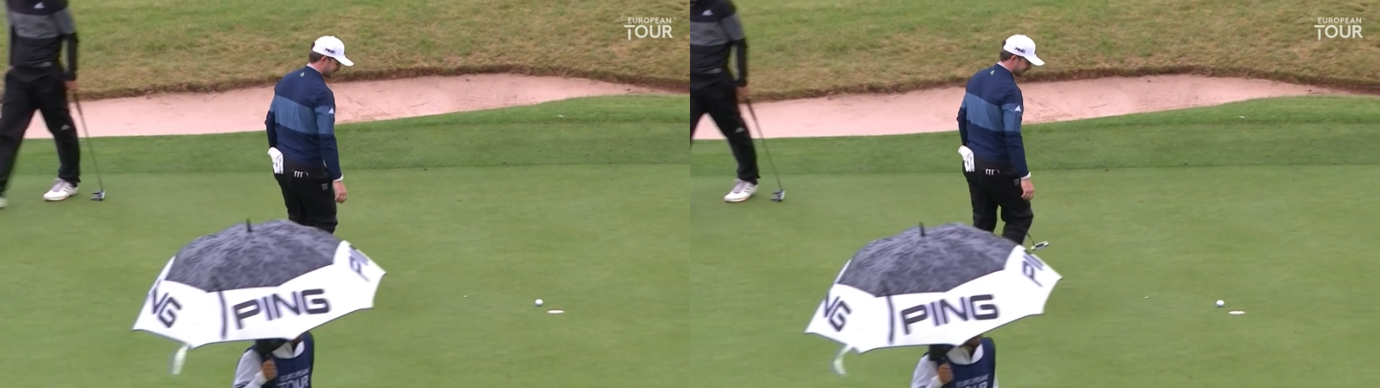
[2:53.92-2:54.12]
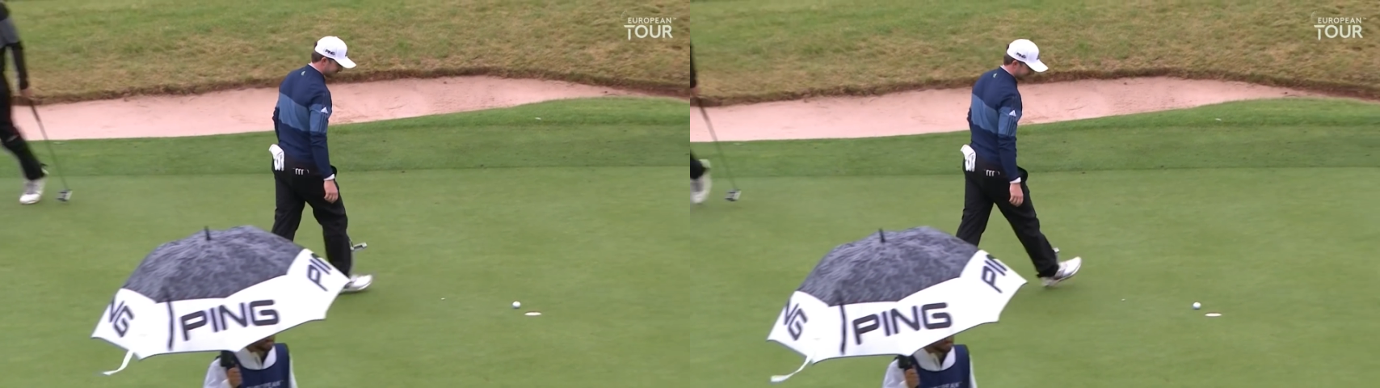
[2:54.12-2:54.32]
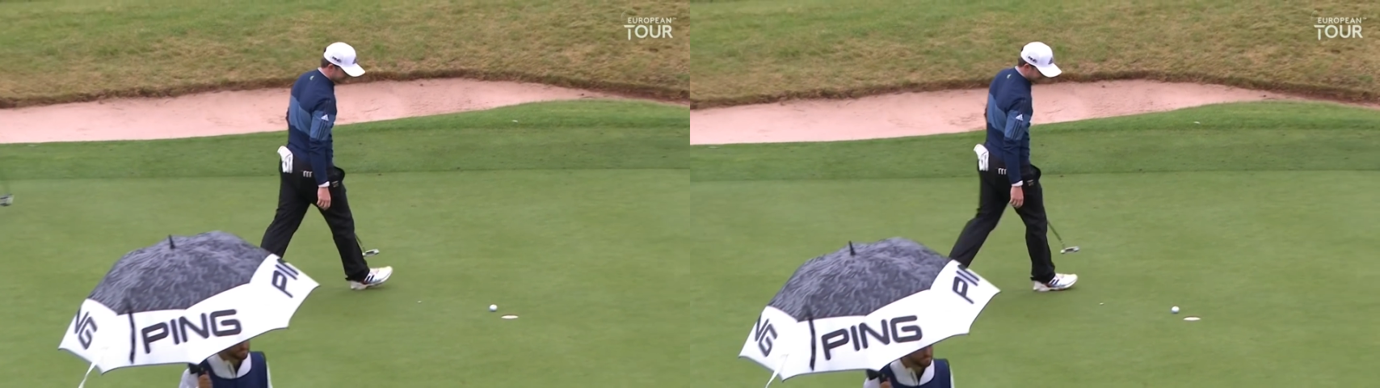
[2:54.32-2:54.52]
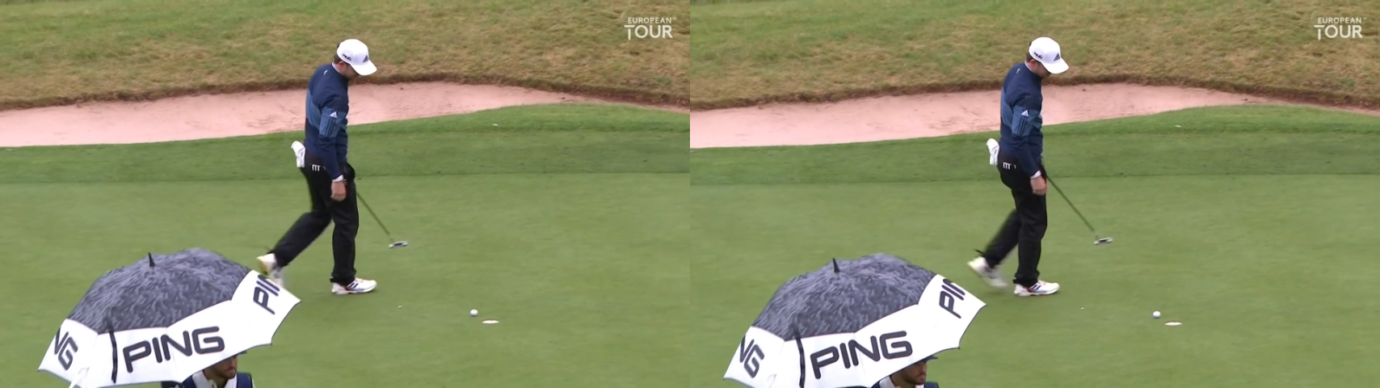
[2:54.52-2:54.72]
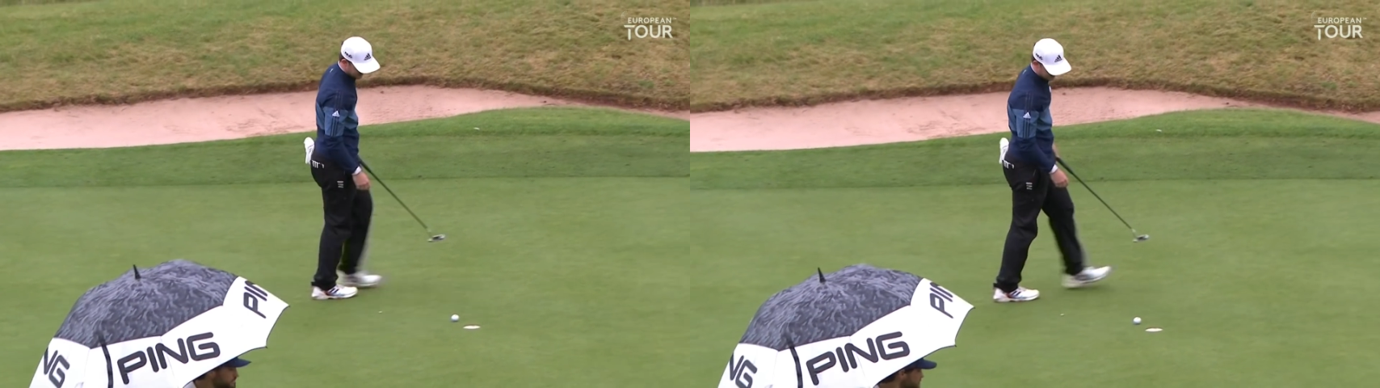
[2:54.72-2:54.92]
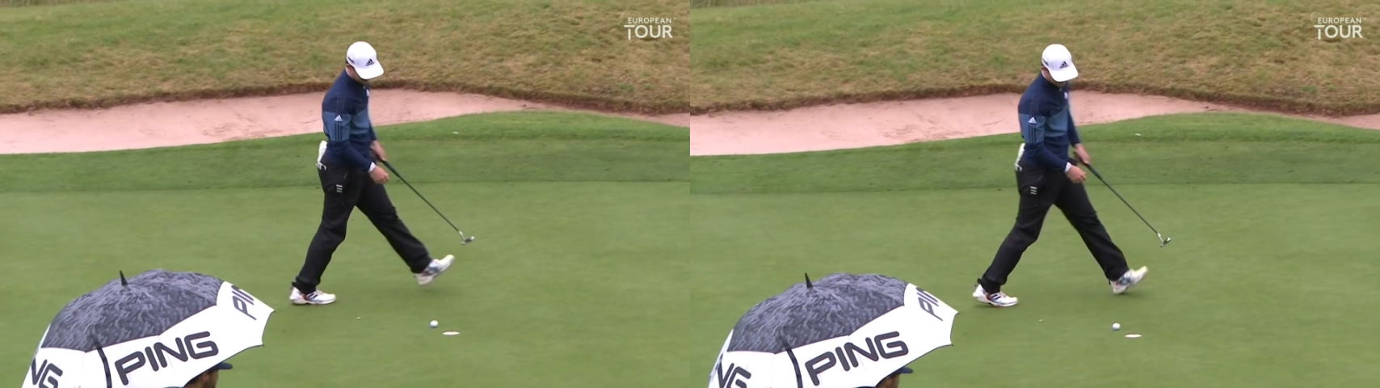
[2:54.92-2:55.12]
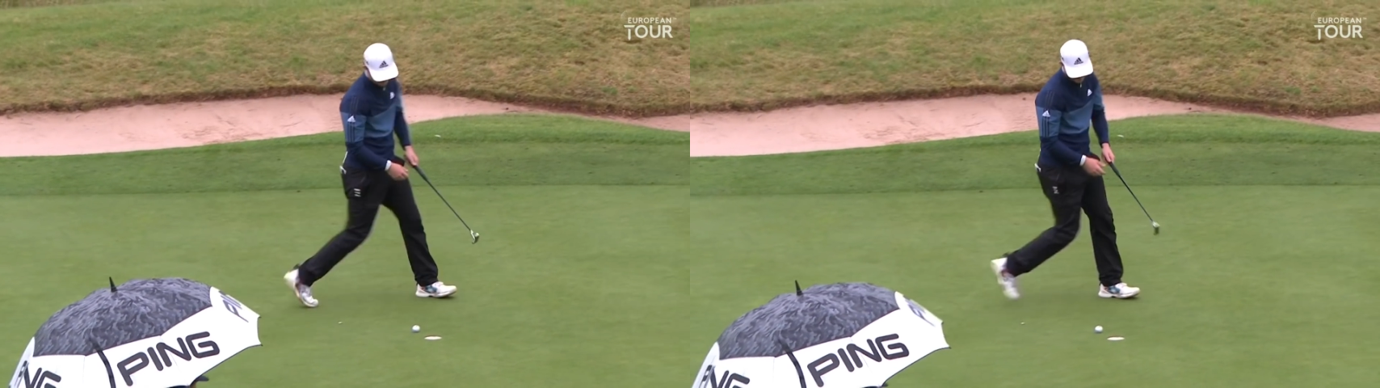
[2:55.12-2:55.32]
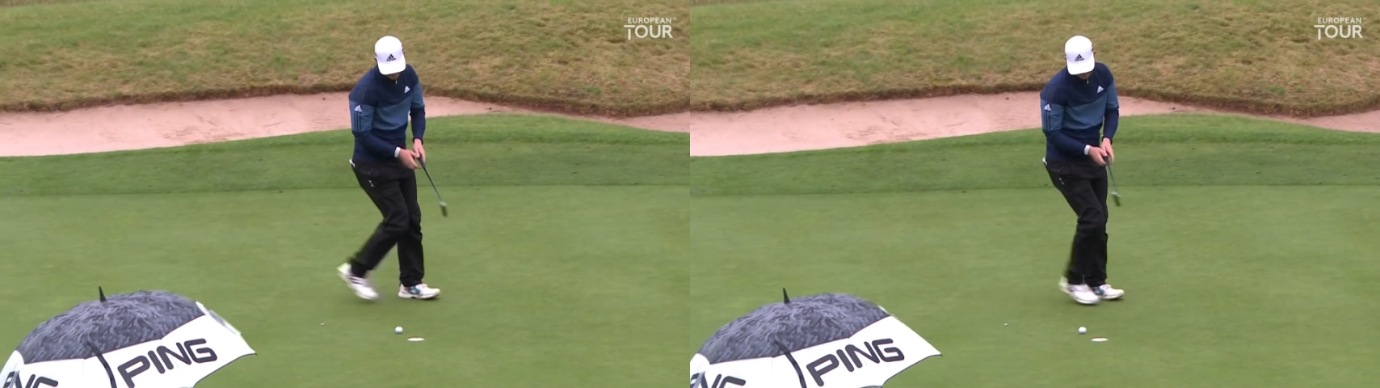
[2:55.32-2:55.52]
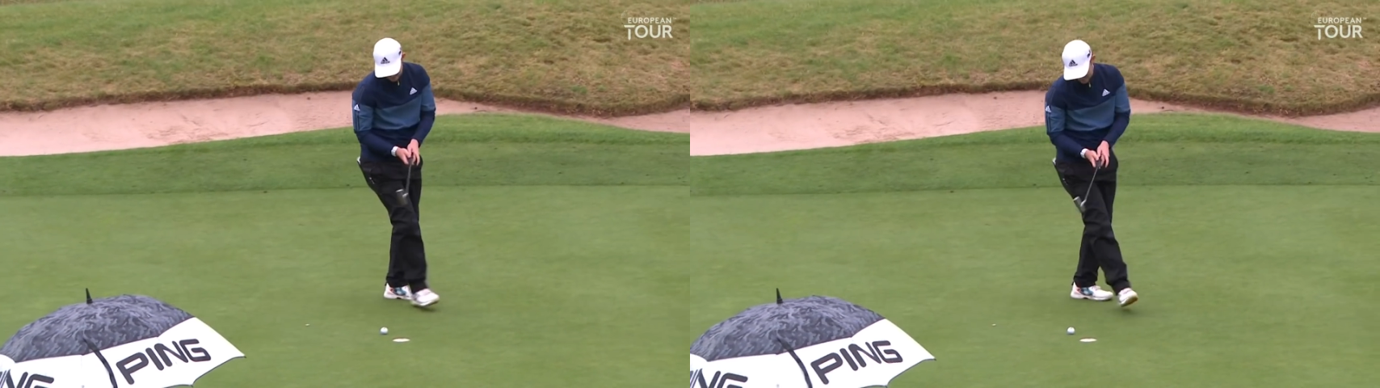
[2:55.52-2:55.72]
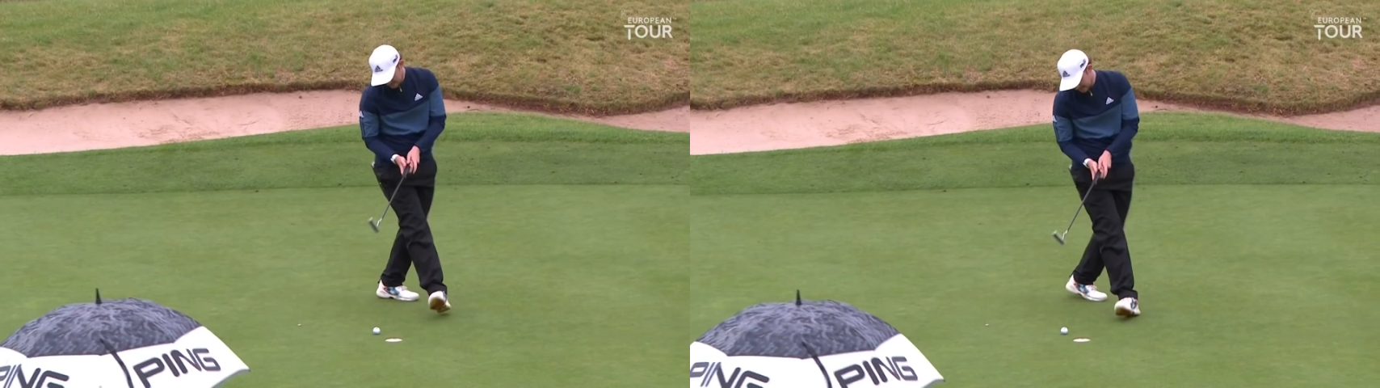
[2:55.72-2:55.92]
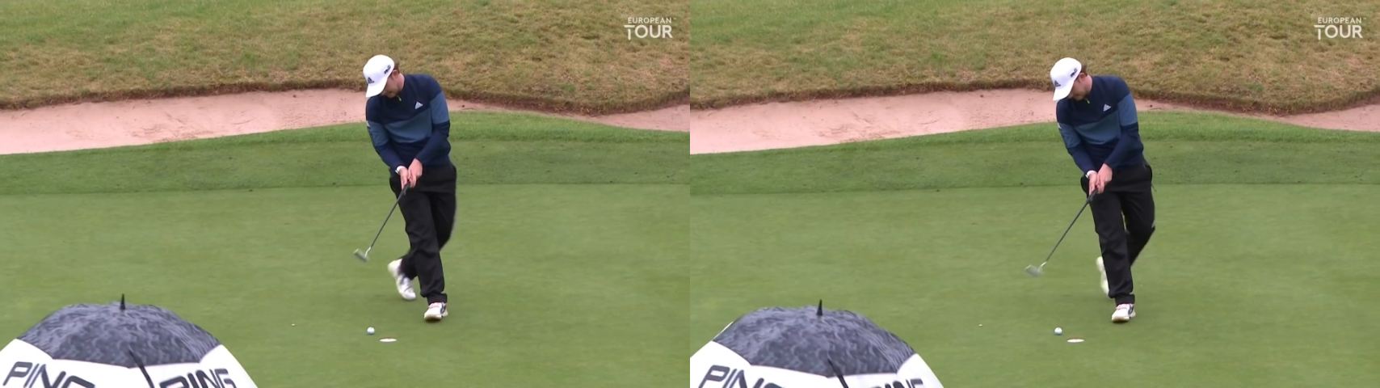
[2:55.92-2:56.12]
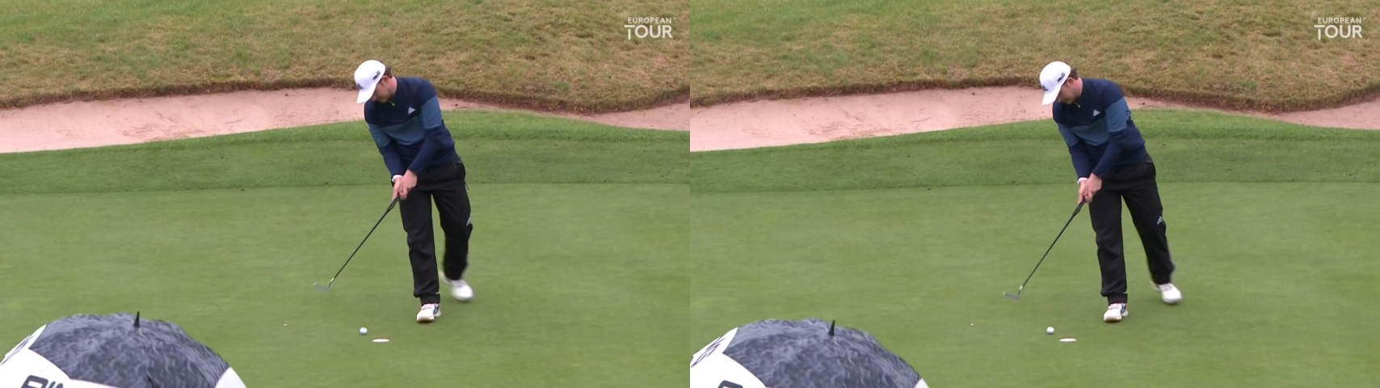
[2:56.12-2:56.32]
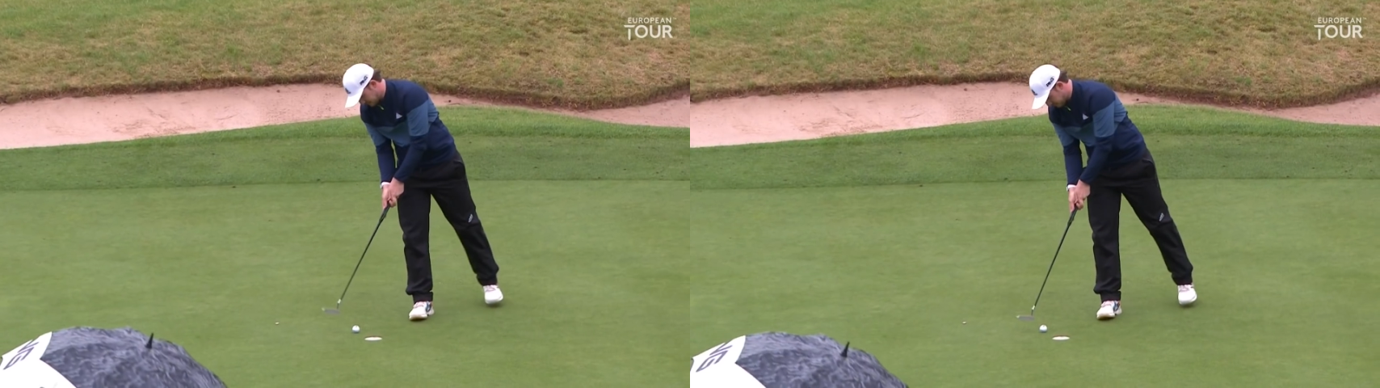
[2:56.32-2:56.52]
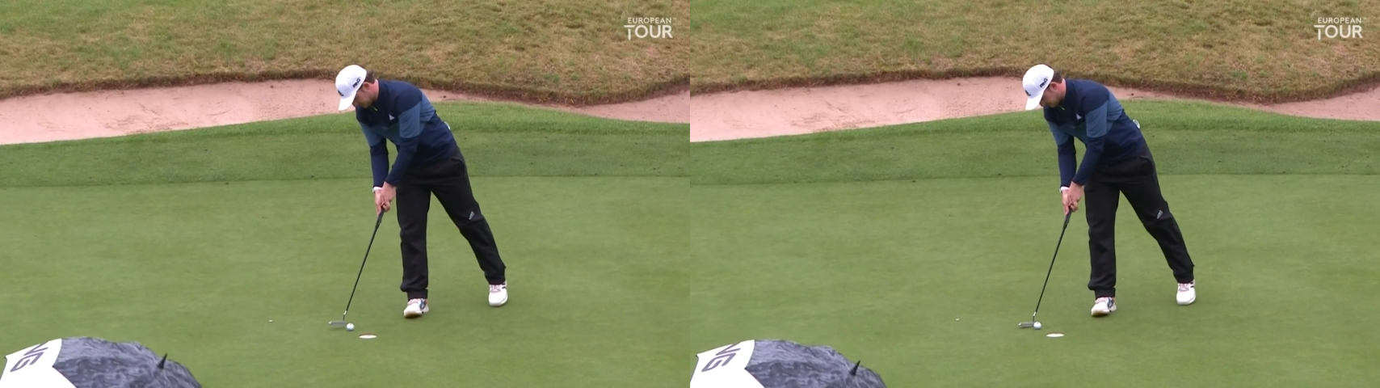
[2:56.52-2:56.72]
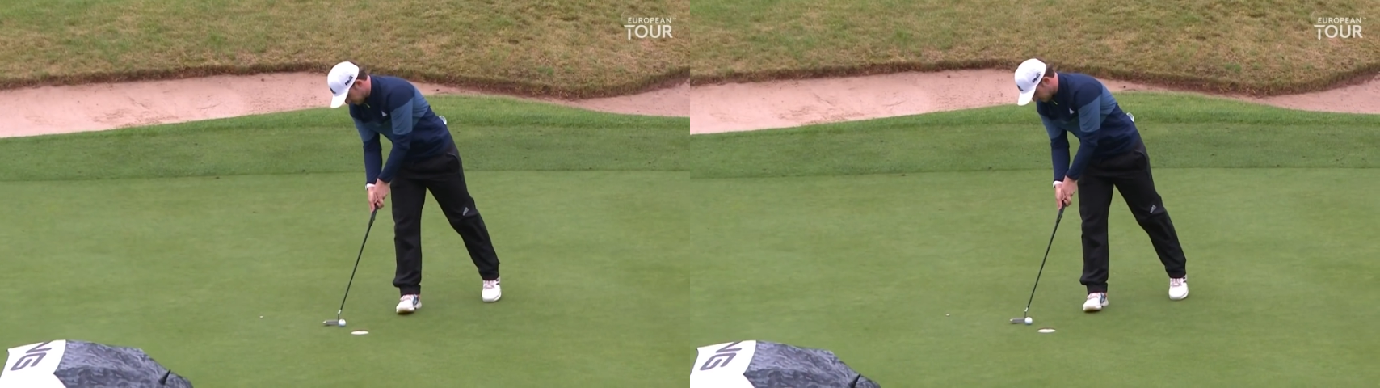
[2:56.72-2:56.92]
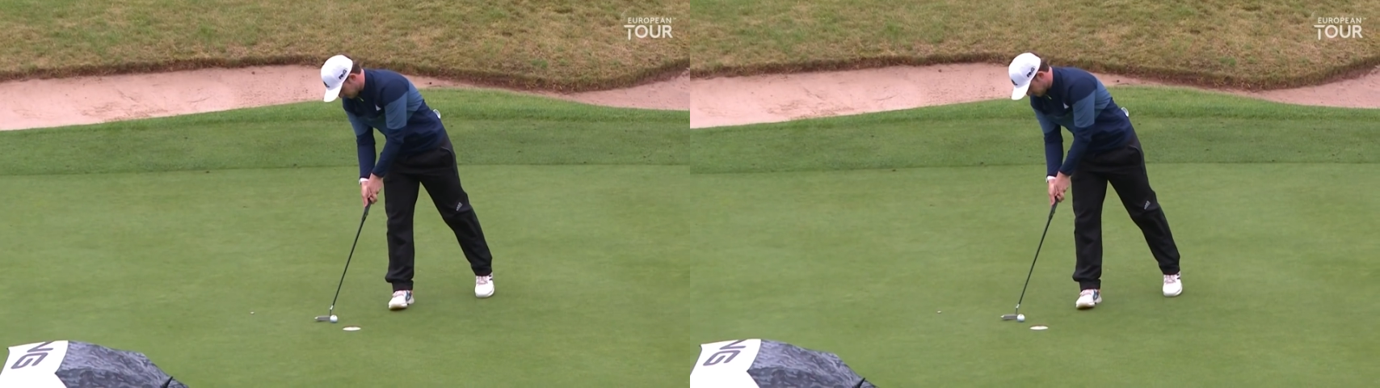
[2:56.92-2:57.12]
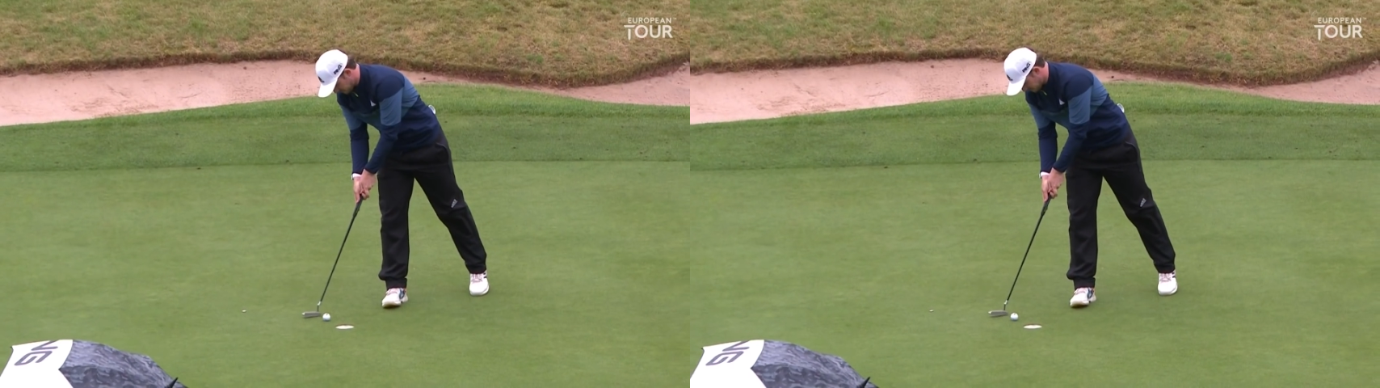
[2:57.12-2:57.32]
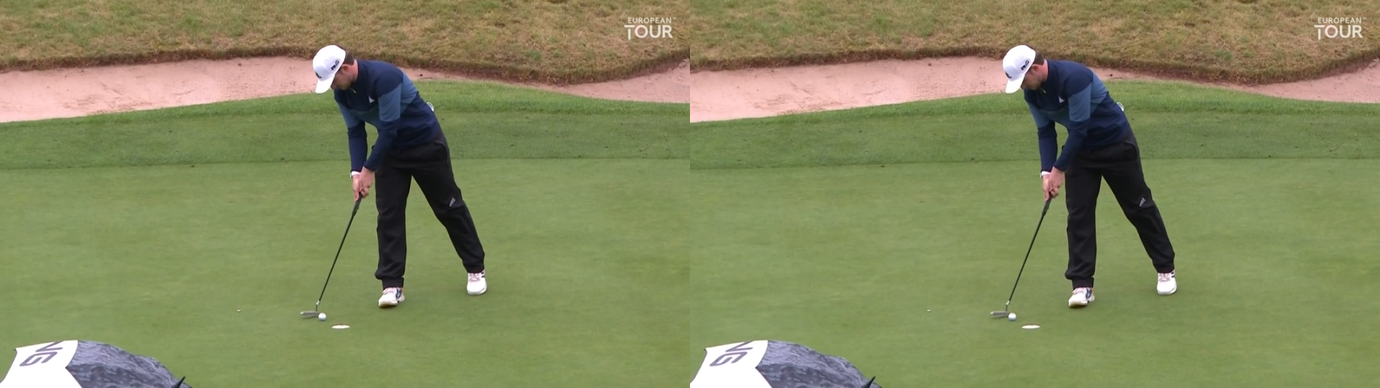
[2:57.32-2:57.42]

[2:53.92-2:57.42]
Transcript: Nobody's mouth can be seen.